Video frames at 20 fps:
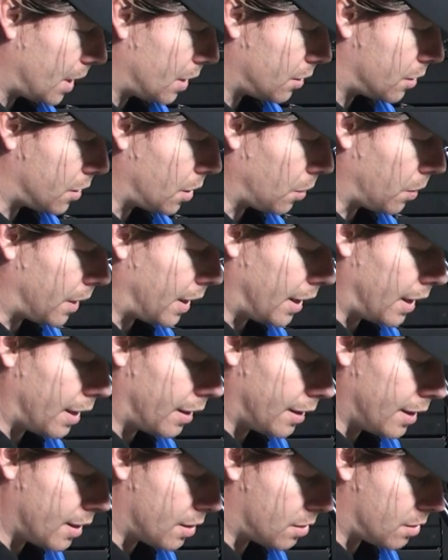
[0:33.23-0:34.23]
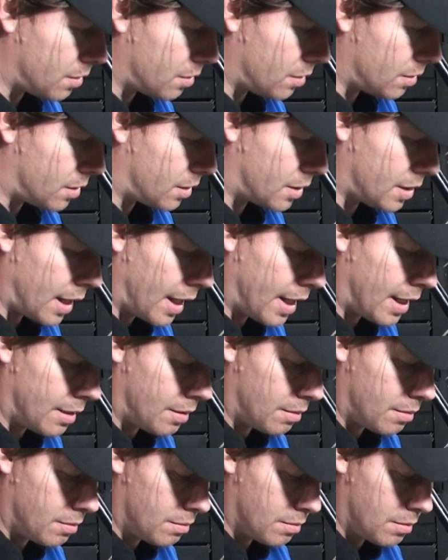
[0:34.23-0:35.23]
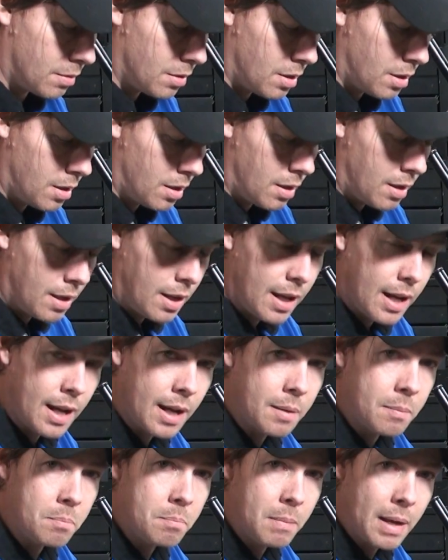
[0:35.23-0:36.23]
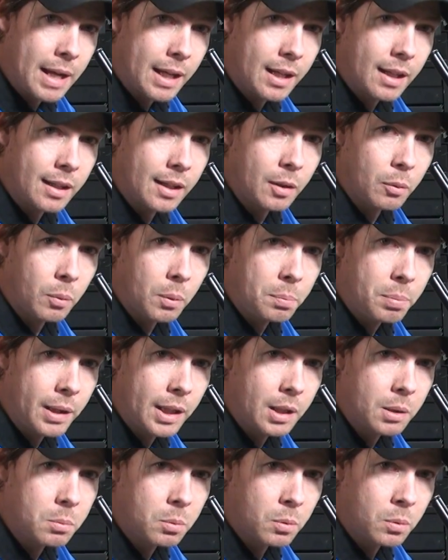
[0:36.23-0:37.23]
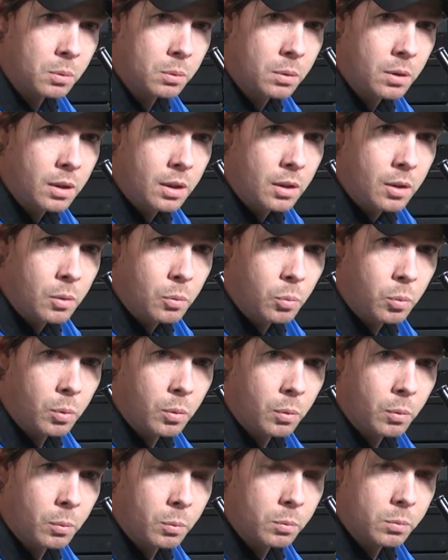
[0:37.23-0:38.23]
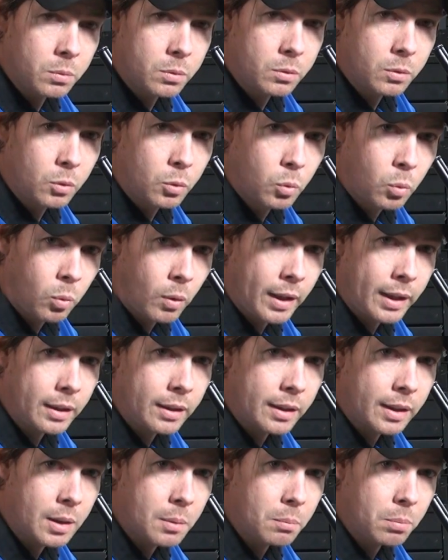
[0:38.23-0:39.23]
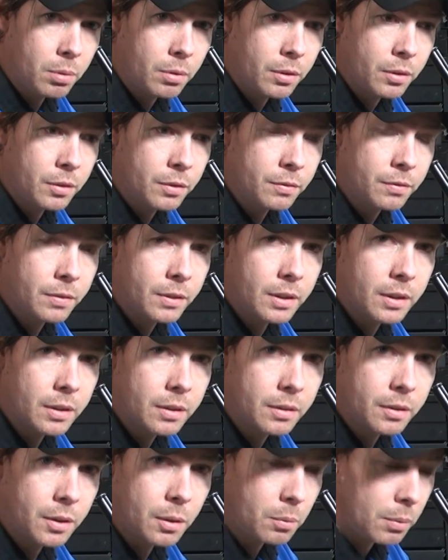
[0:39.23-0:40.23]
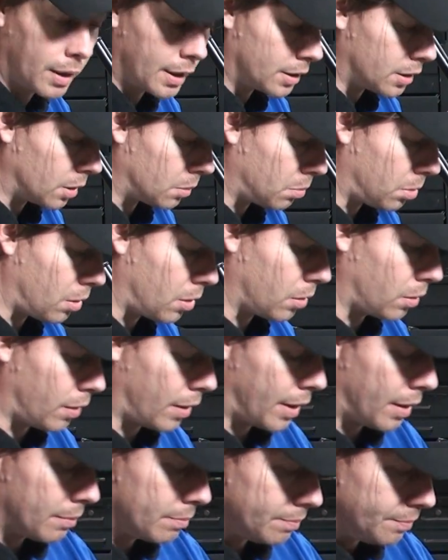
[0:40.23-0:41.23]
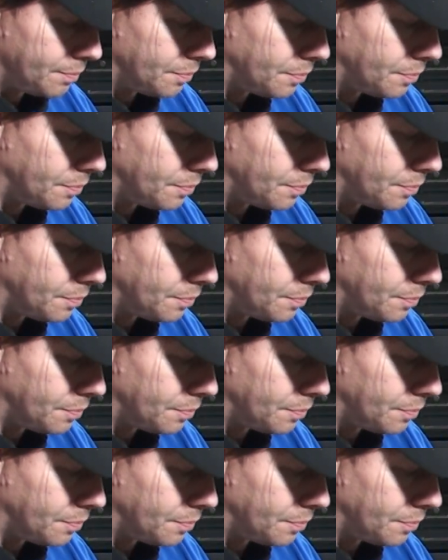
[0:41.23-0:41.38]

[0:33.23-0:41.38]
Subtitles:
So getting this set and making it repeatable will greatly improve your racing program.